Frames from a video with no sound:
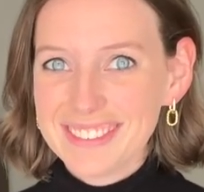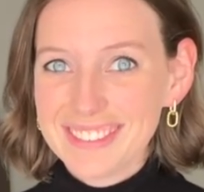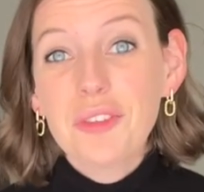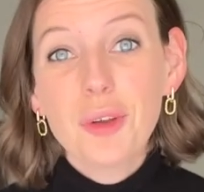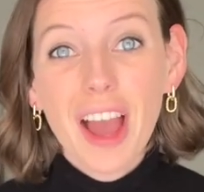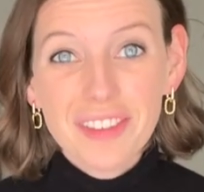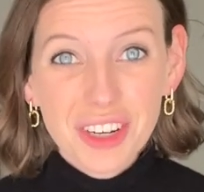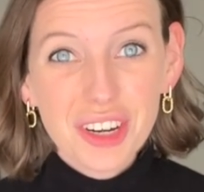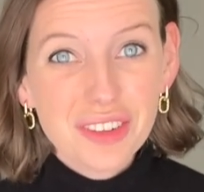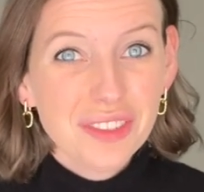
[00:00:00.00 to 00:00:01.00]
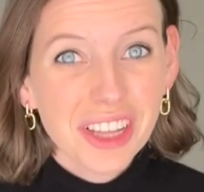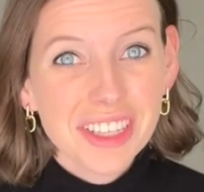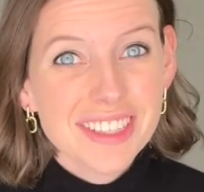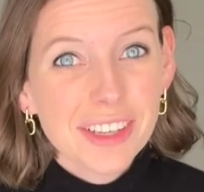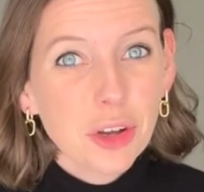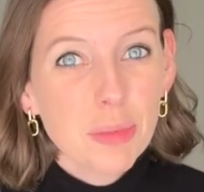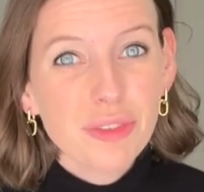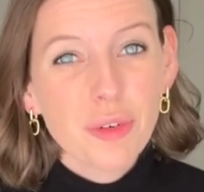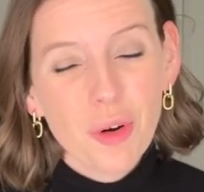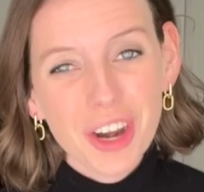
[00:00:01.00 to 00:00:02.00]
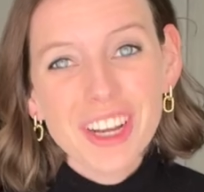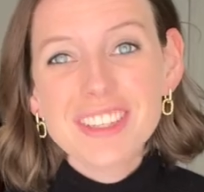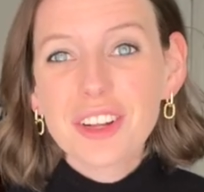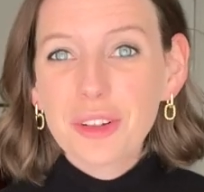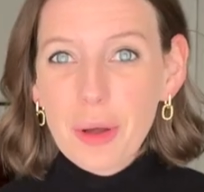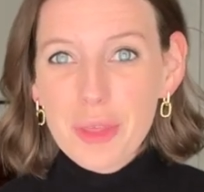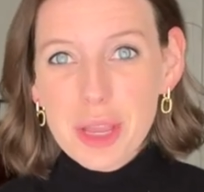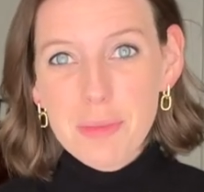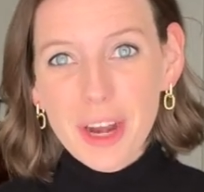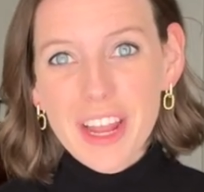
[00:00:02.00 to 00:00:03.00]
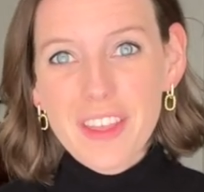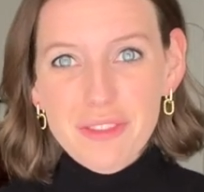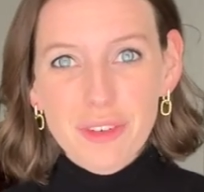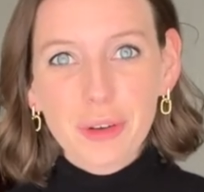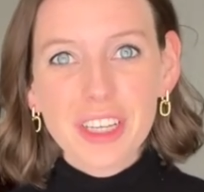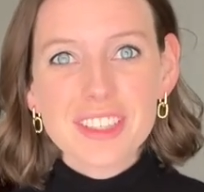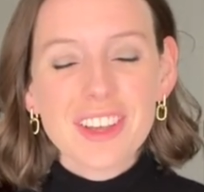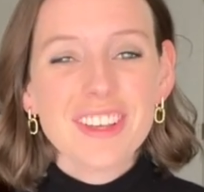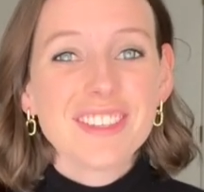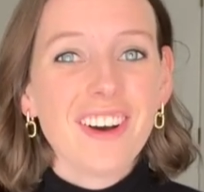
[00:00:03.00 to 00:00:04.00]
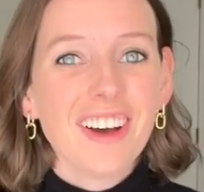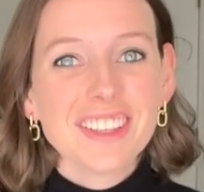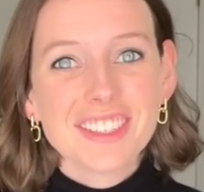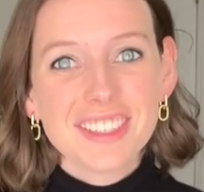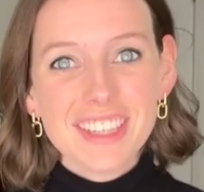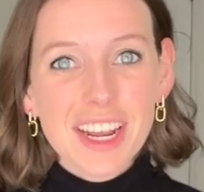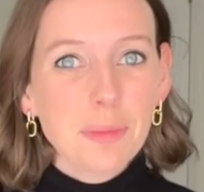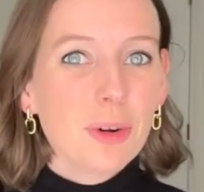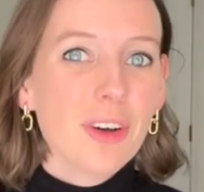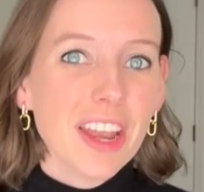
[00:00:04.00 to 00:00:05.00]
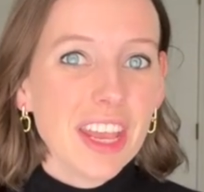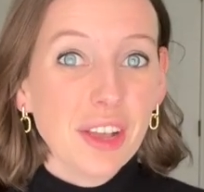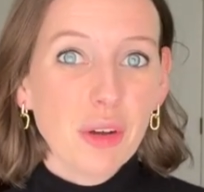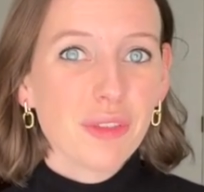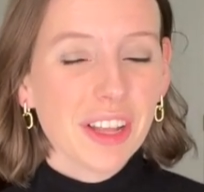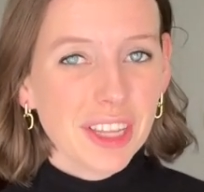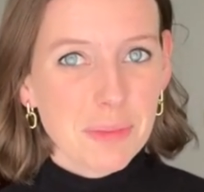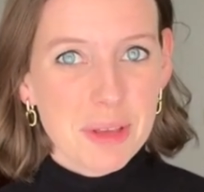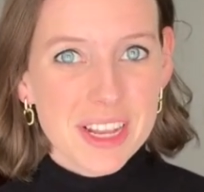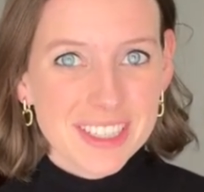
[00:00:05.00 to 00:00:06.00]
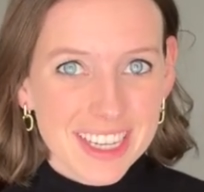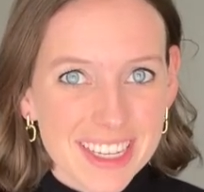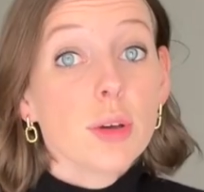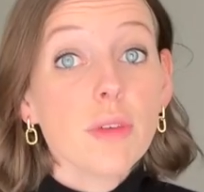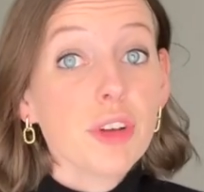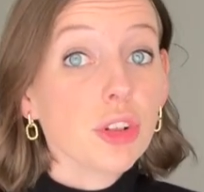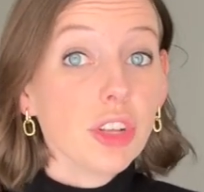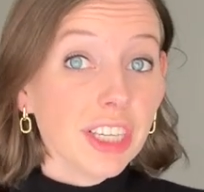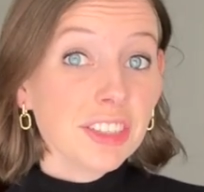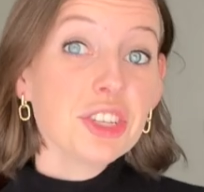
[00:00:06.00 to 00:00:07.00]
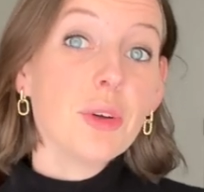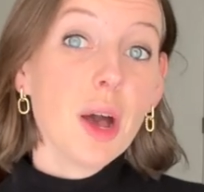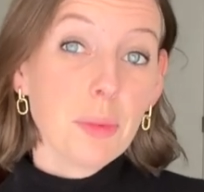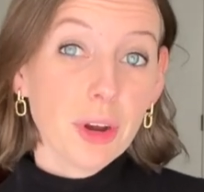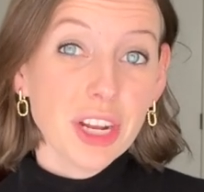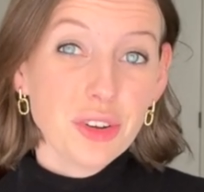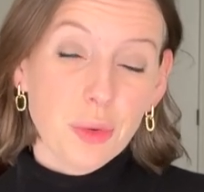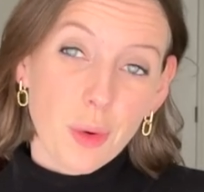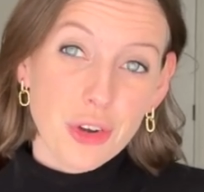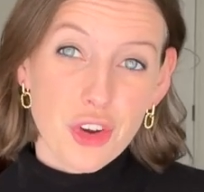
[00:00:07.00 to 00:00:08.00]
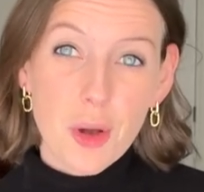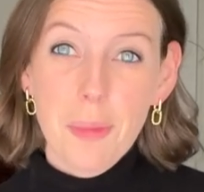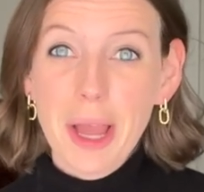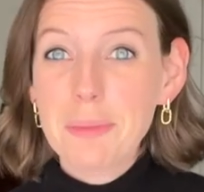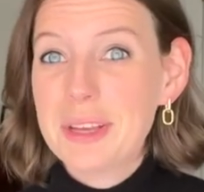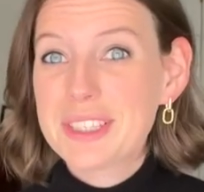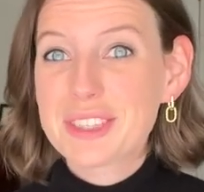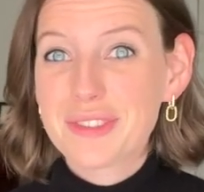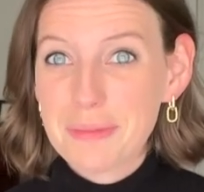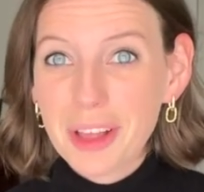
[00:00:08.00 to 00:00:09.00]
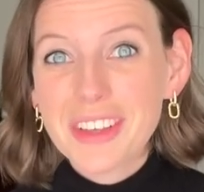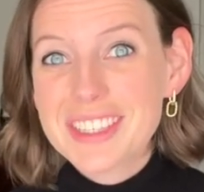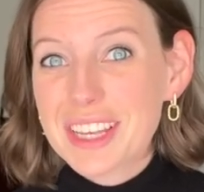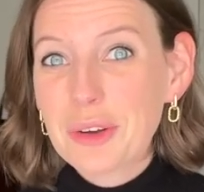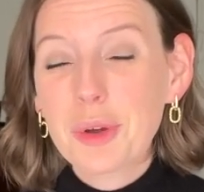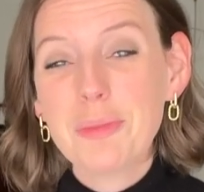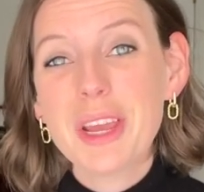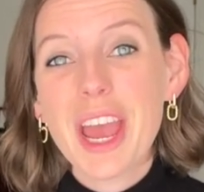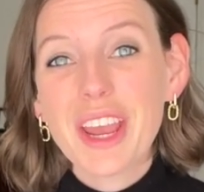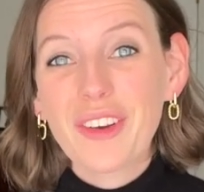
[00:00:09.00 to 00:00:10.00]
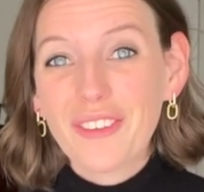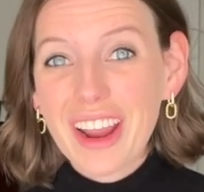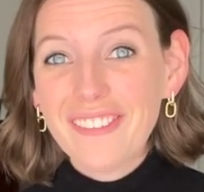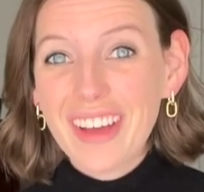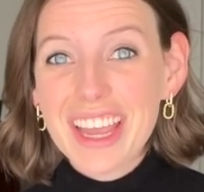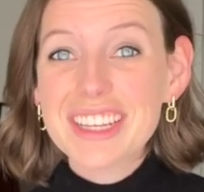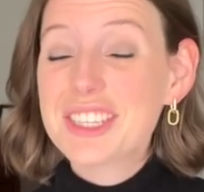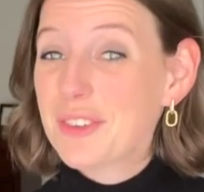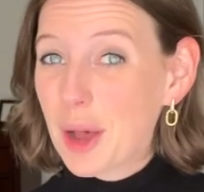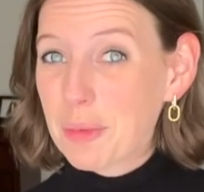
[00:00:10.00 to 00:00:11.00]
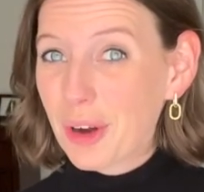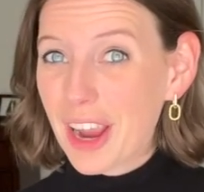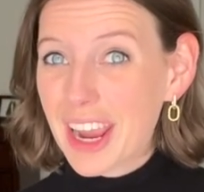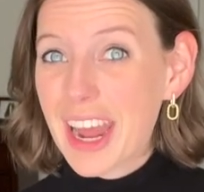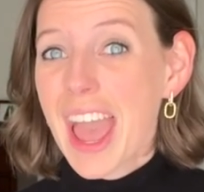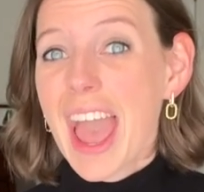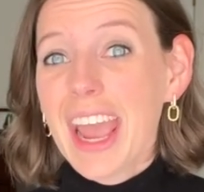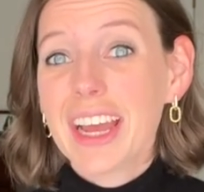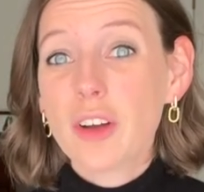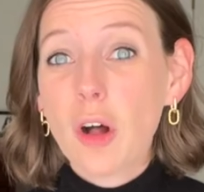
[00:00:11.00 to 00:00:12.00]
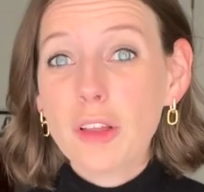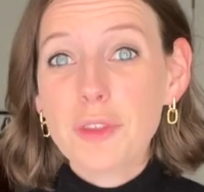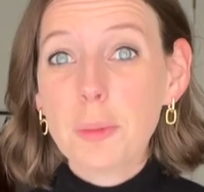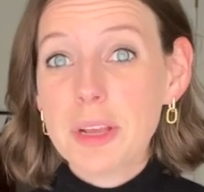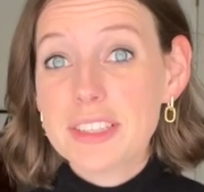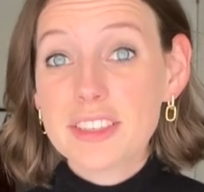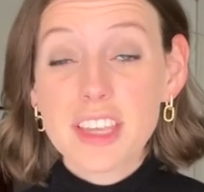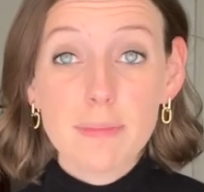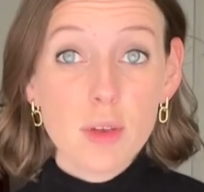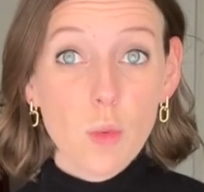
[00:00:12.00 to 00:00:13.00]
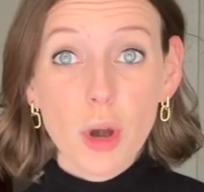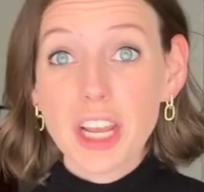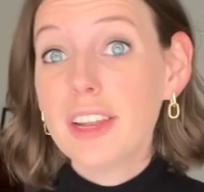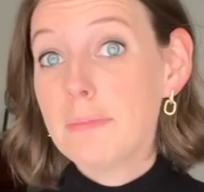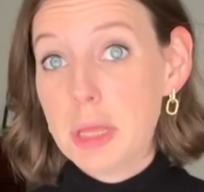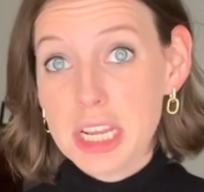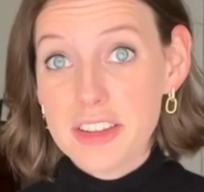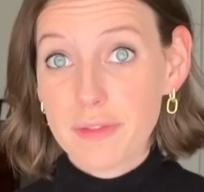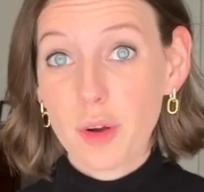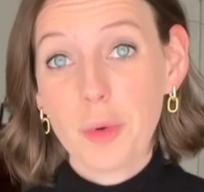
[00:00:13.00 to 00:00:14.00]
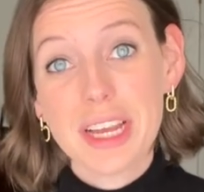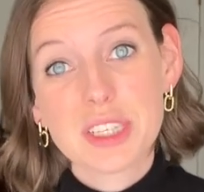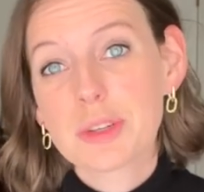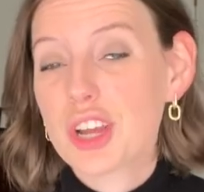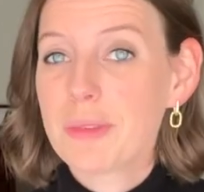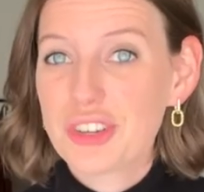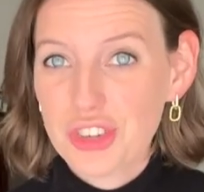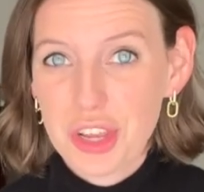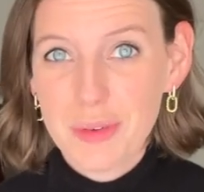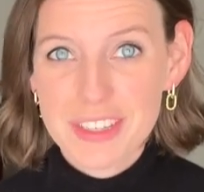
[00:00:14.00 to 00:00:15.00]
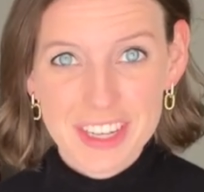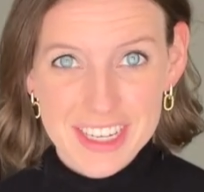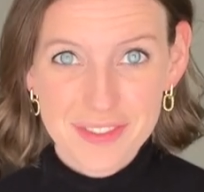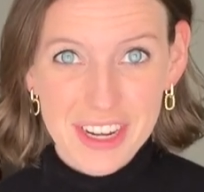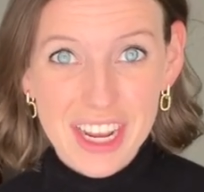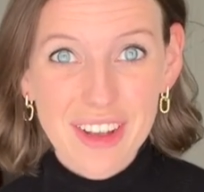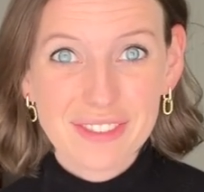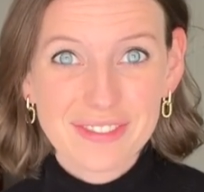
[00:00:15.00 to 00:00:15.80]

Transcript: If you haven't heard of Lily Silk before, it is a clothing brand that focuses on sustainable and eco-friendly pieces. So if you're looking to upgrade your wardrobe, buying pieces from Lily Silk would be a great way to upgrade, and all of their pieces can be worn in many different ways, which I'm going to show you in today's video.